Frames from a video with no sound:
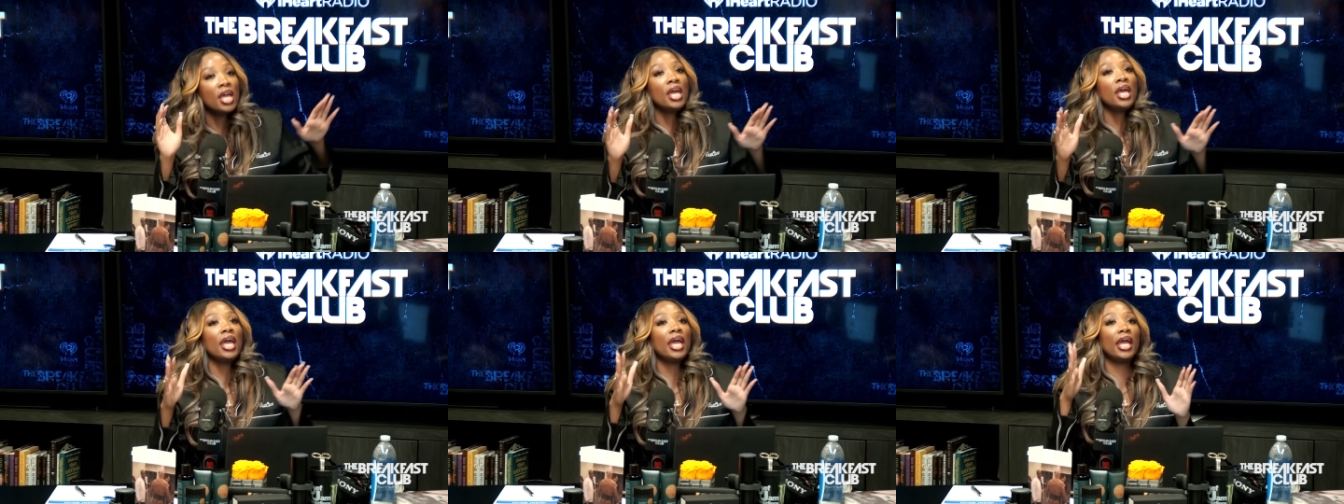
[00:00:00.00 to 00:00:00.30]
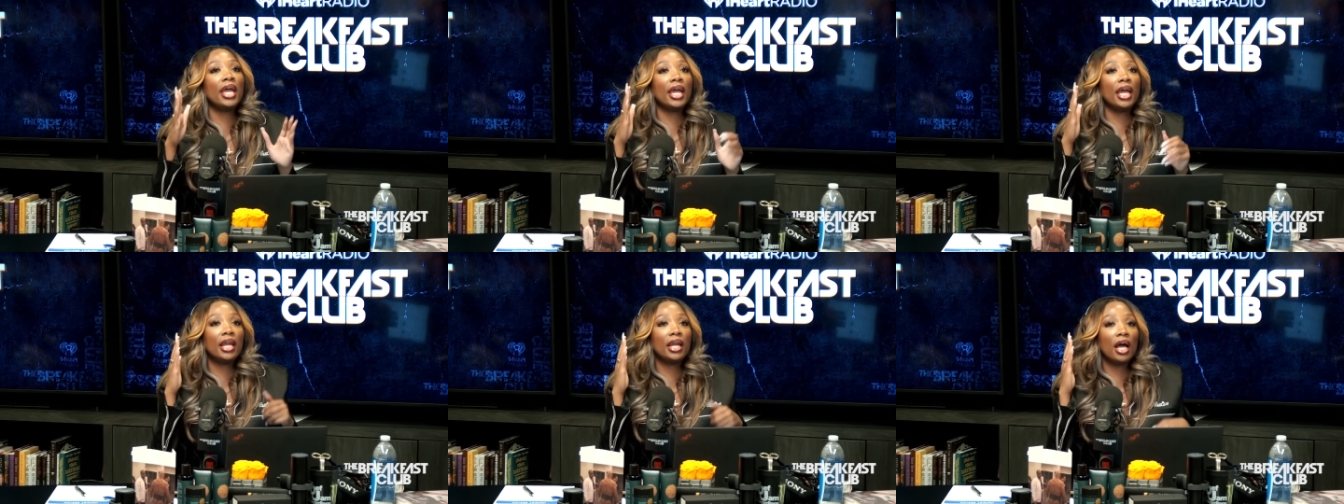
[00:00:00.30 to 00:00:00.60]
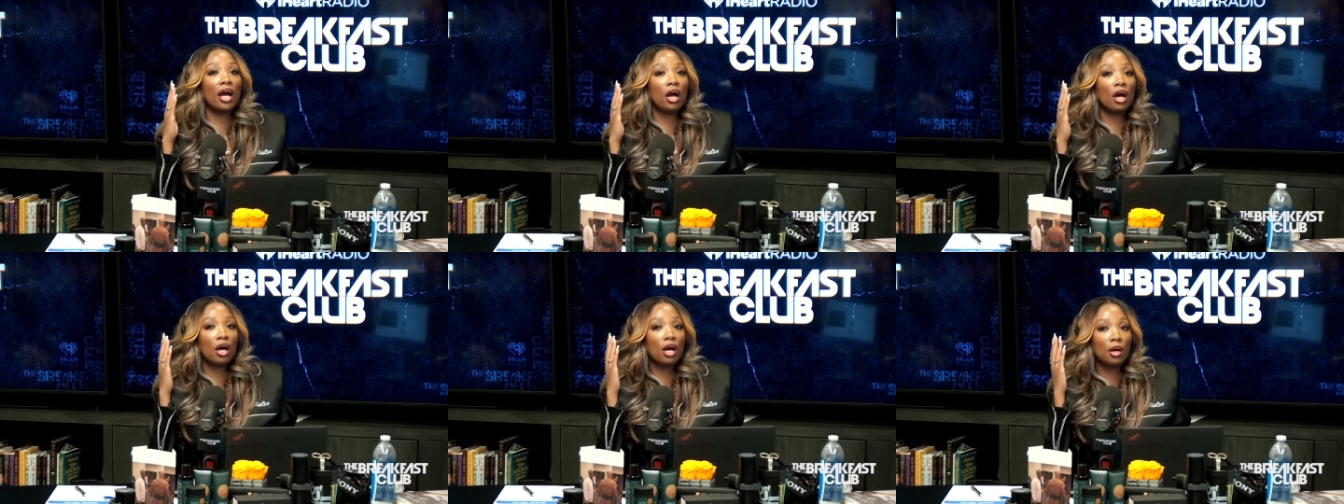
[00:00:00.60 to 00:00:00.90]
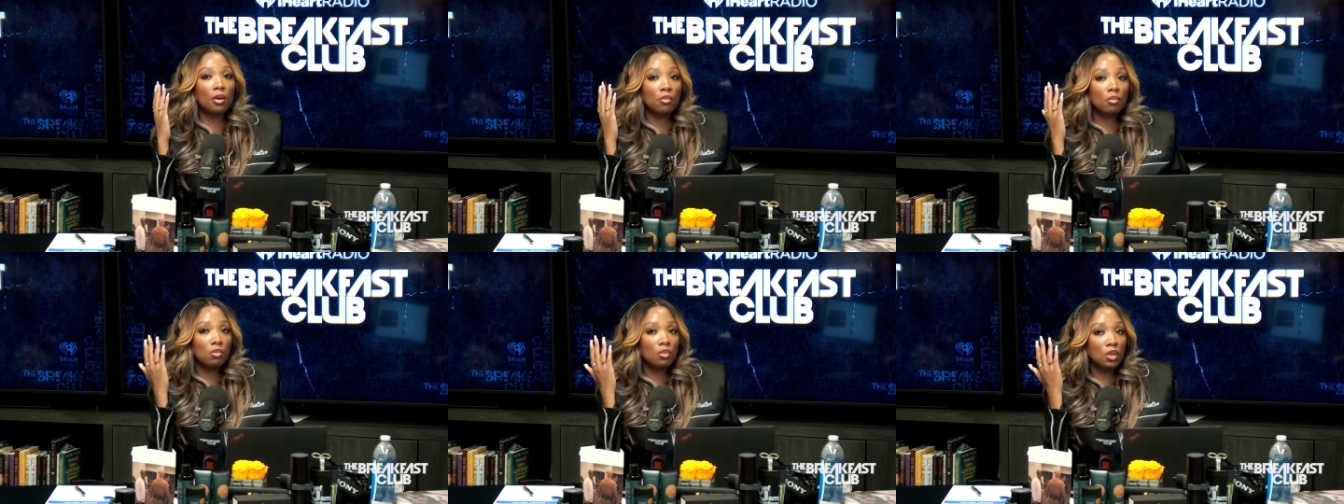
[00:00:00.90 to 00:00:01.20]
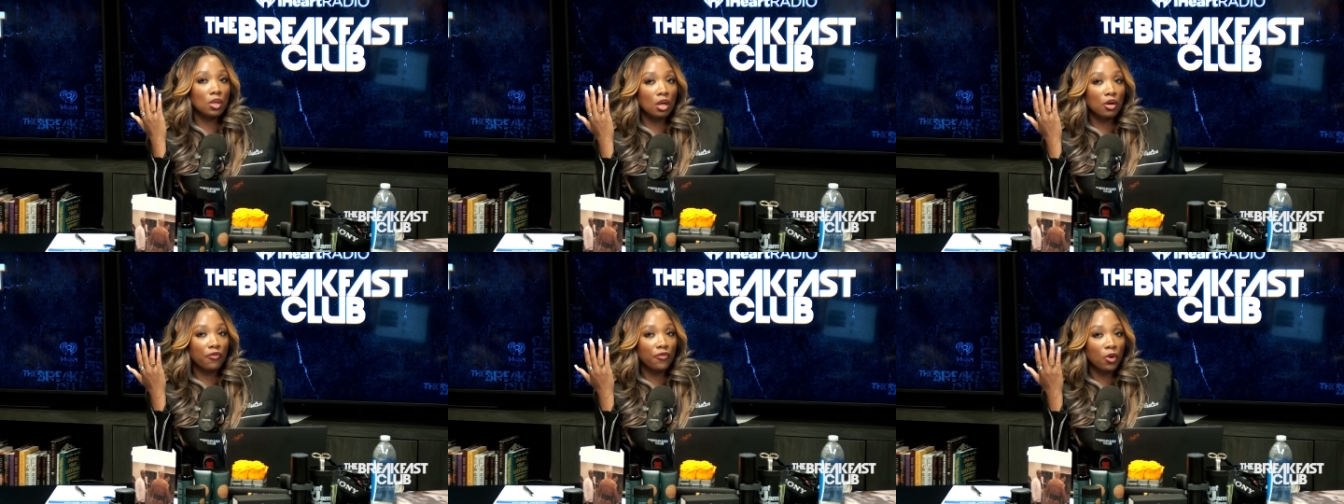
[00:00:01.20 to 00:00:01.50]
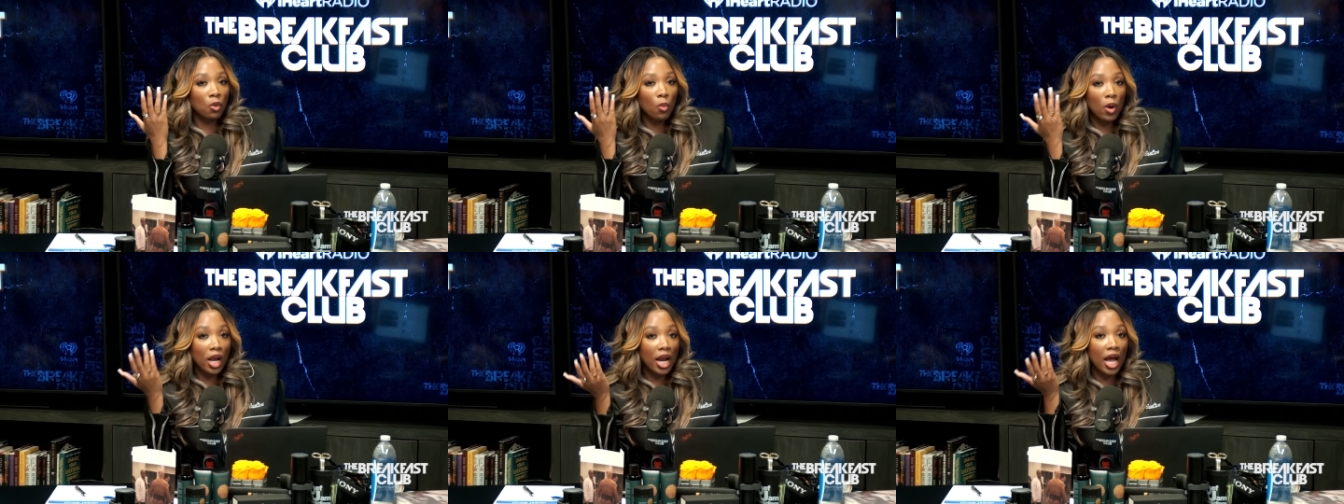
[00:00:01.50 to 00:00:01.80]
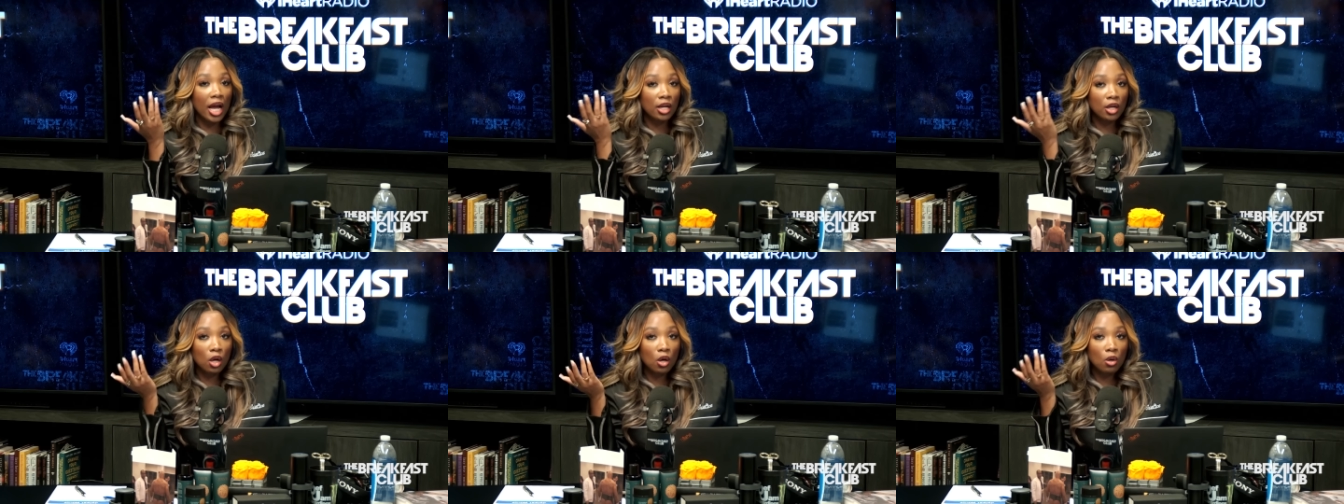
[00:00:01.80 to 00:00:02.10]
Mm-hmm. And um, you know, from what
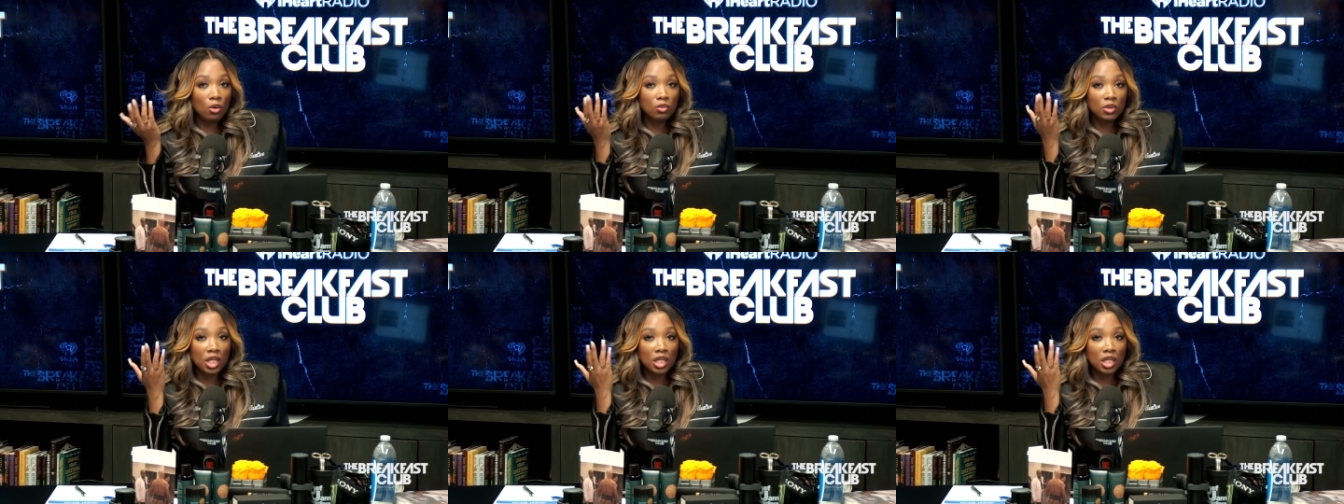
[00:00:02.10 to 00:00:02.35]
I know,